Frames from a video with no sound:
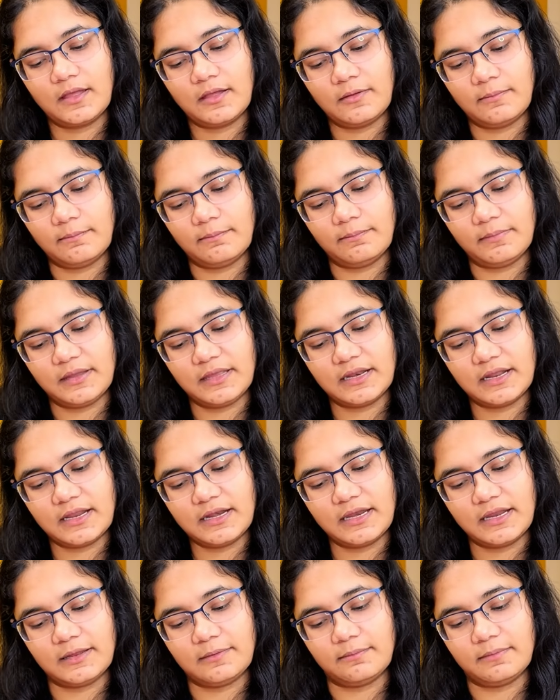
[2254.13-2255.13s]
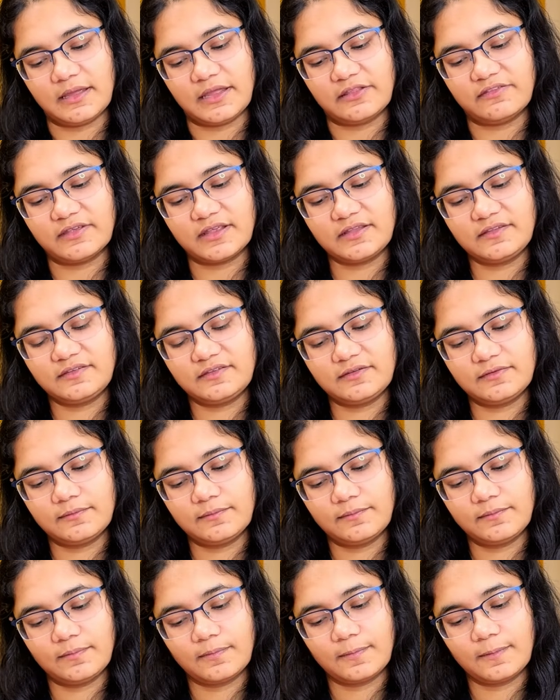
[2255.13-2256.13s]
mirror images
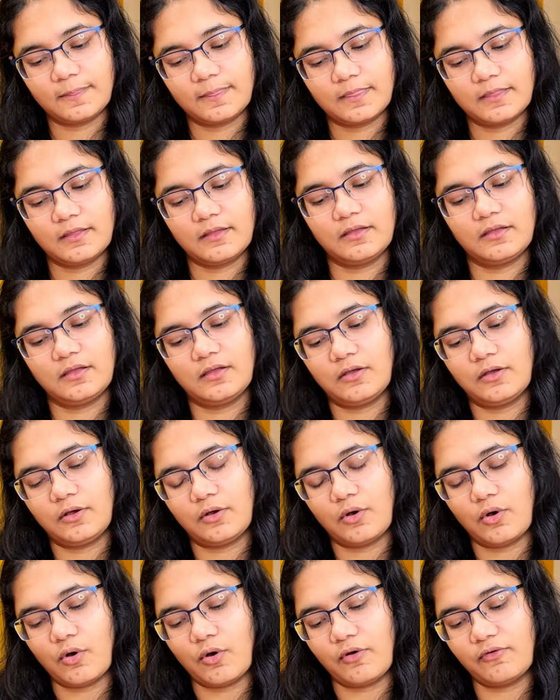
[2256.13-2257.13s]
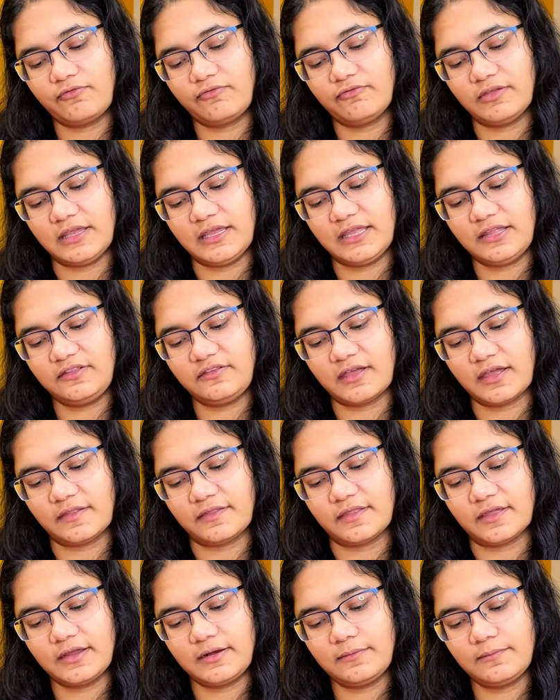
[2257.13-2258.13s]
of each
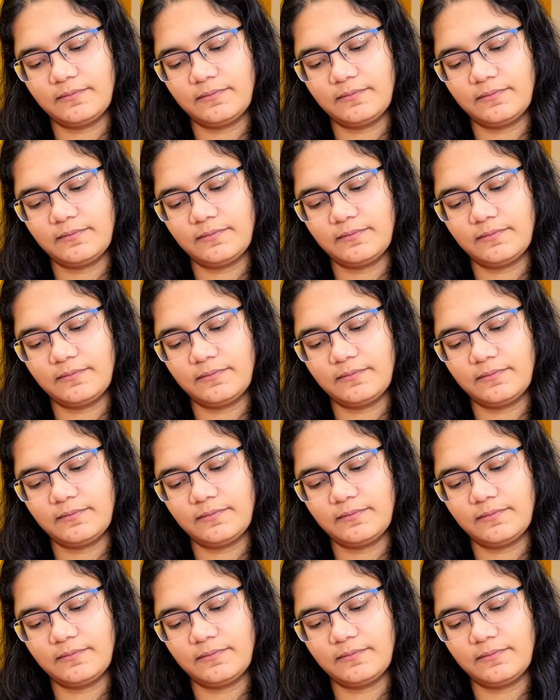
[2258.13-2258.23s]
other,